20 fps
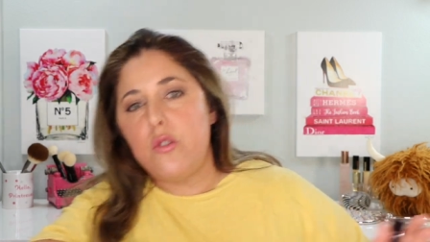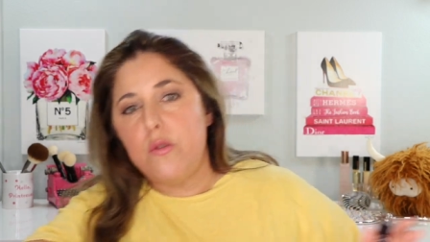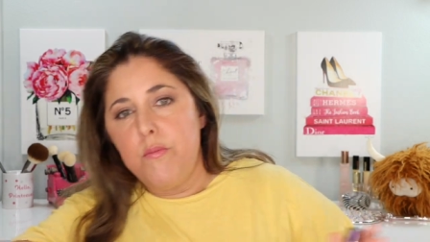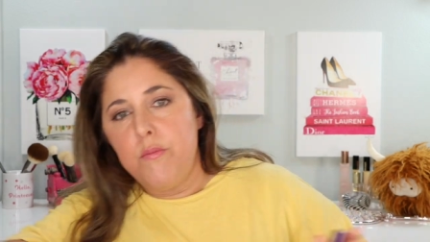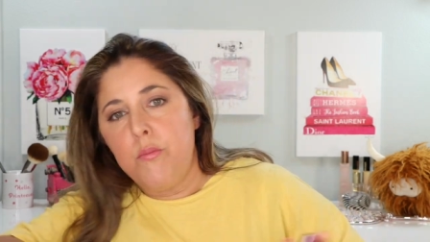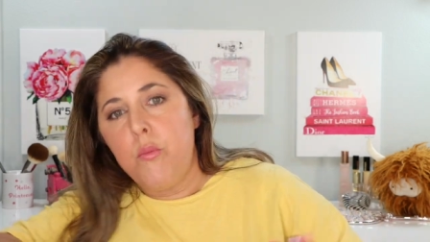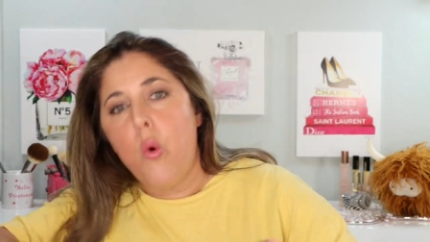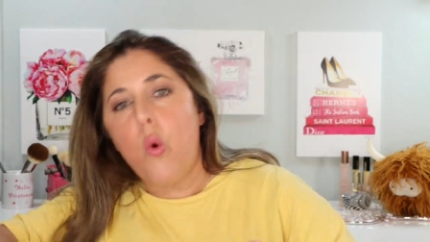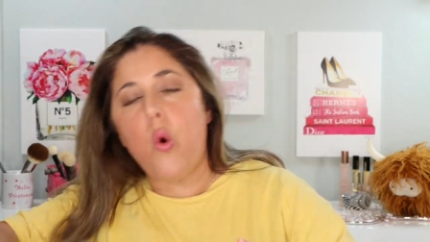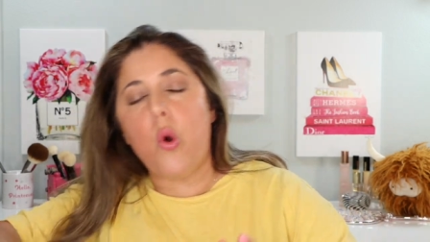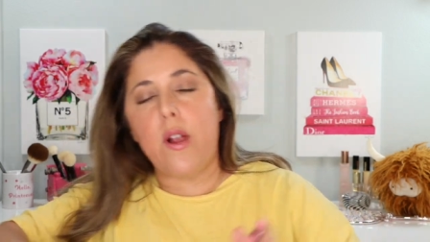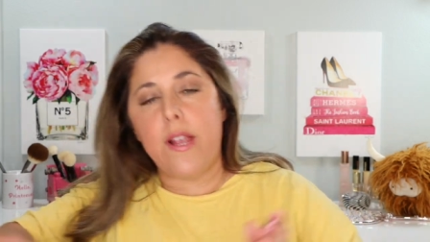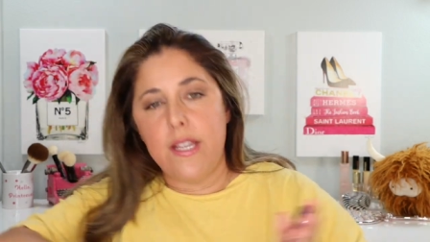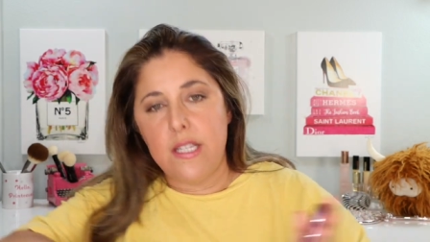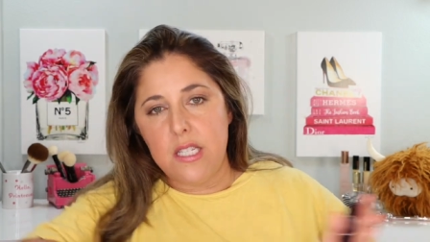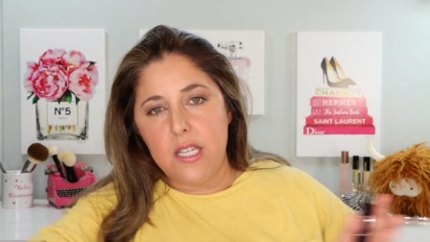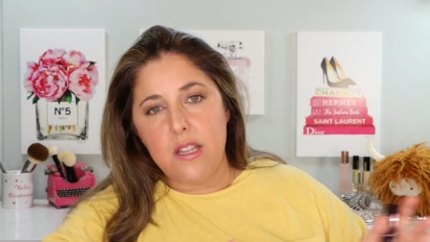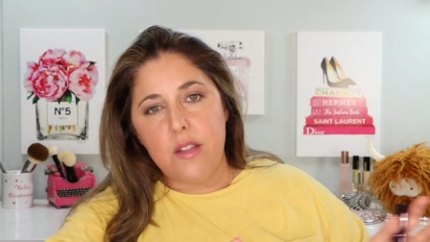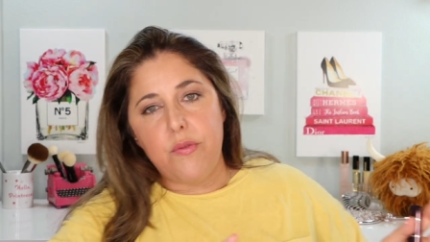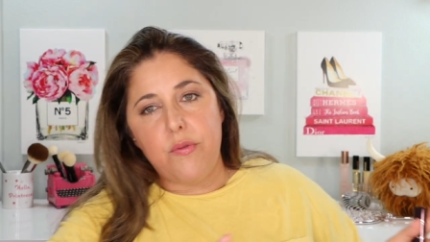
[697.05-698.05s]
more
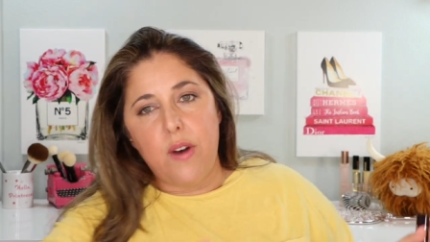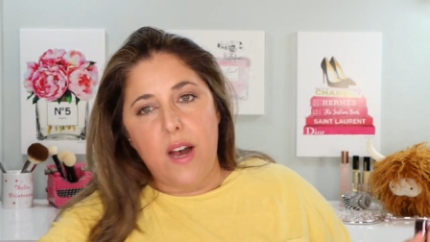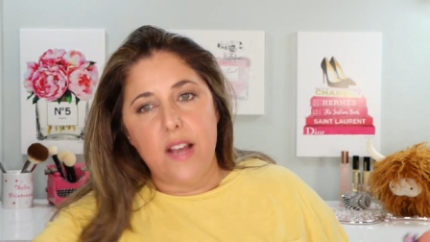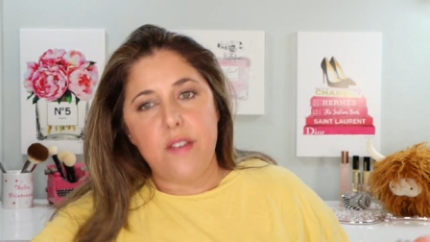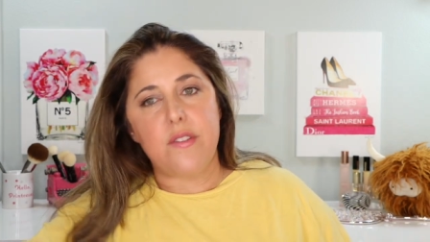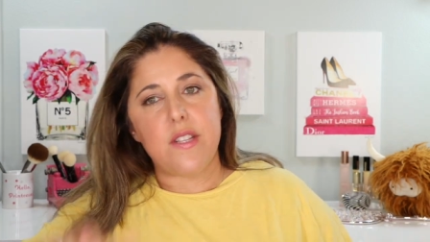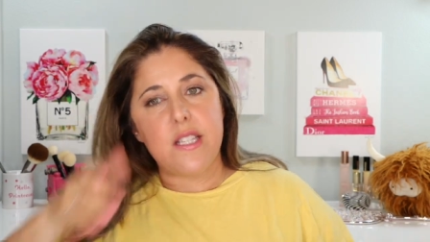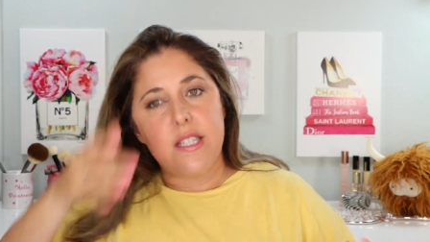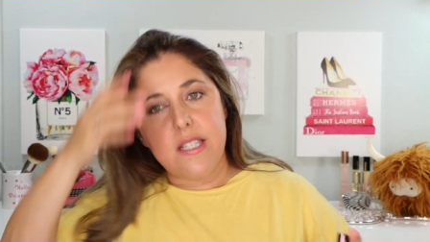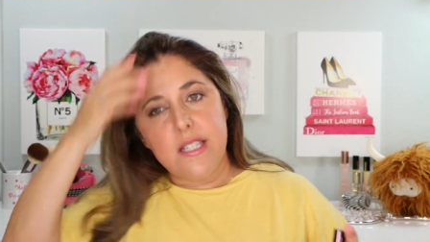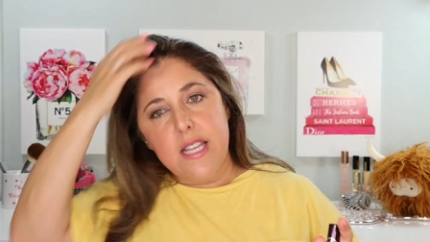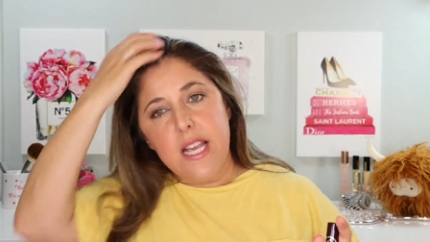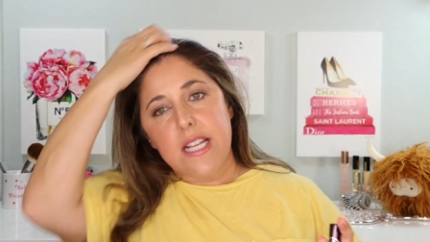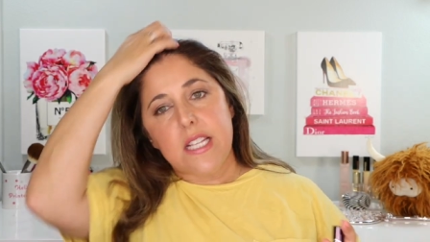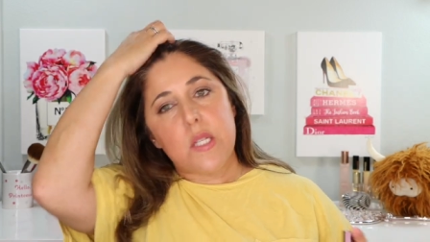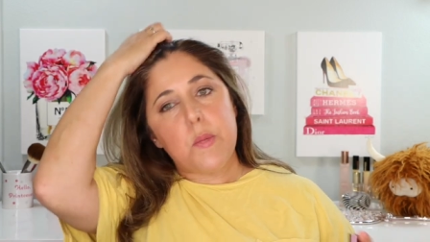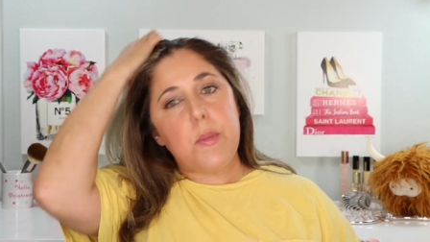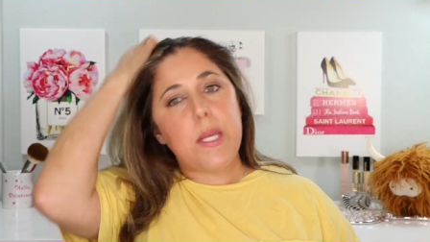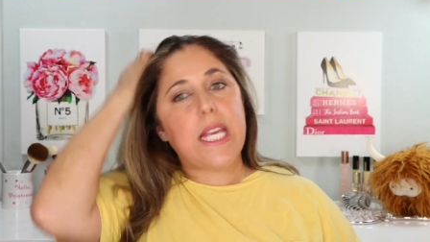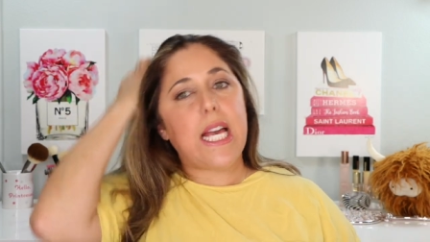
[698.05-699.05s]
into the five and
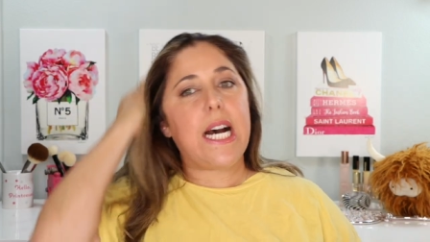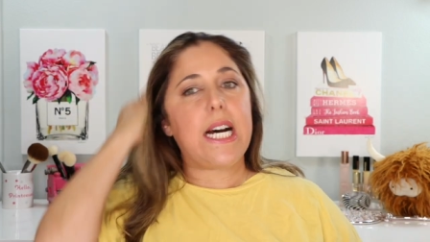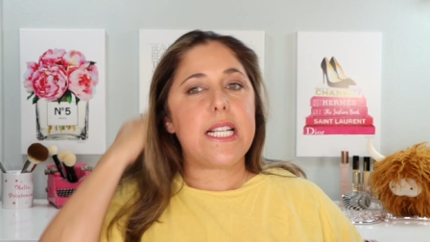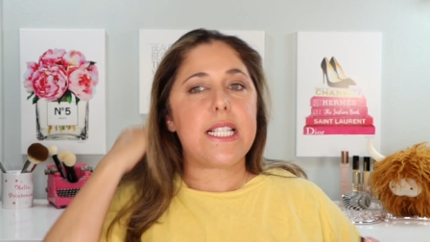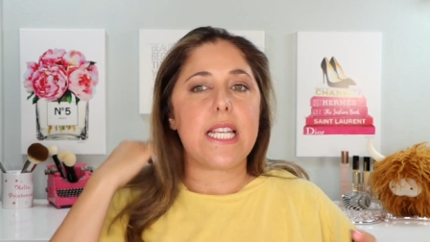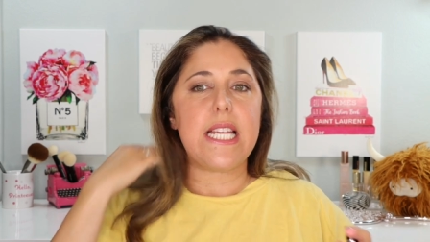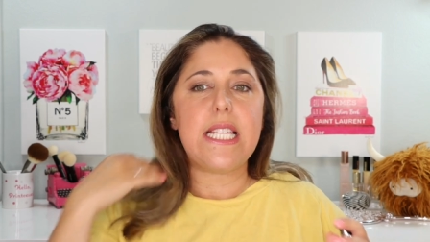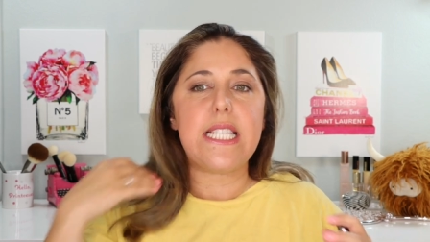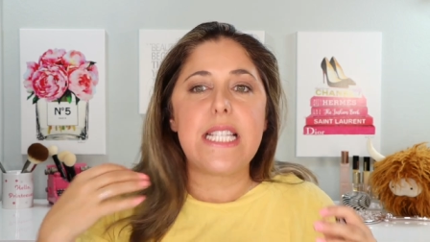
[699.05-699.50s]
six because